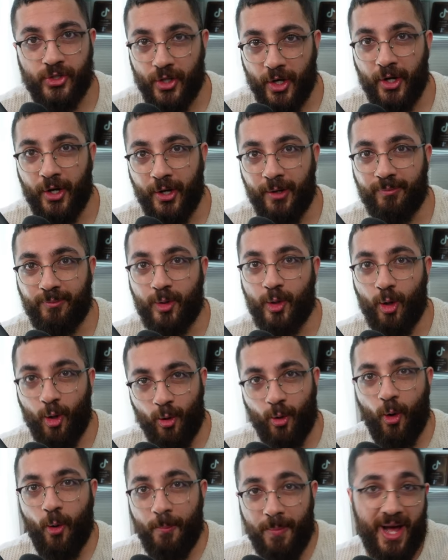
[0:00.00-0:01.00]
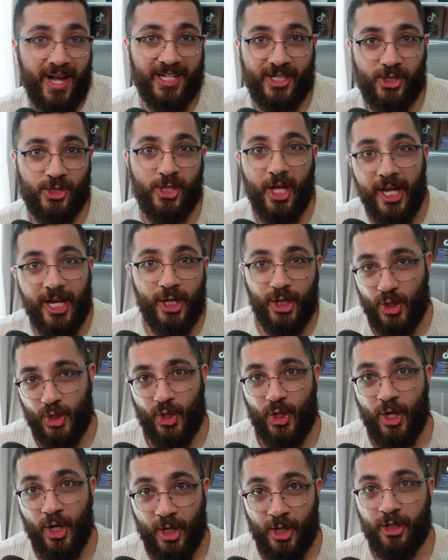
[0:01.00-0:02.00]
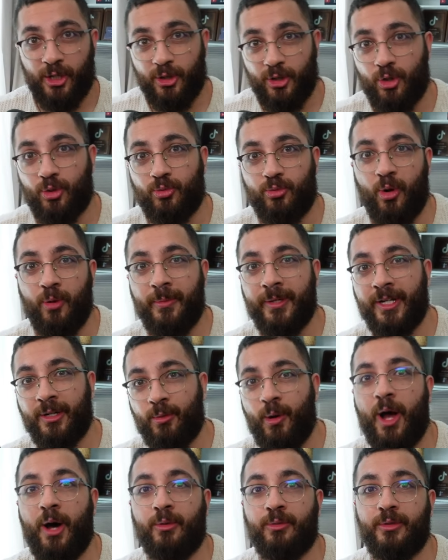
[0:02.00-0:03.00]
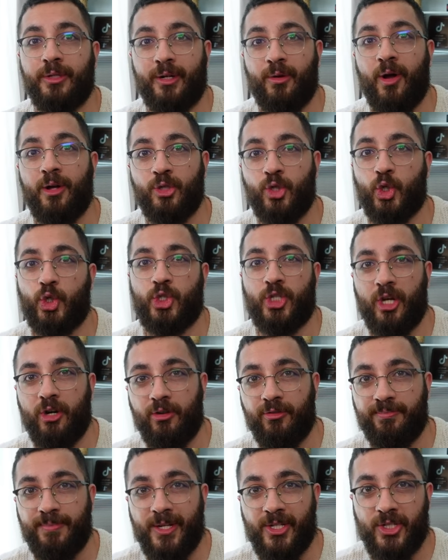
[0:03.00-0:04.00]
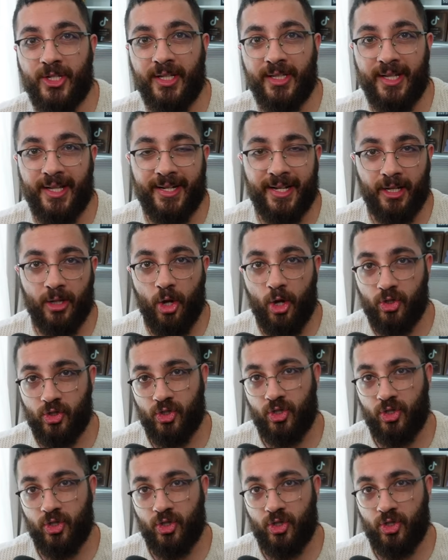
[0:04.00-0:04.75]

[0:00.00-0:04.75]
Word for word: uh, you know, go backstage because you're roaming around around yourself, basically like a lost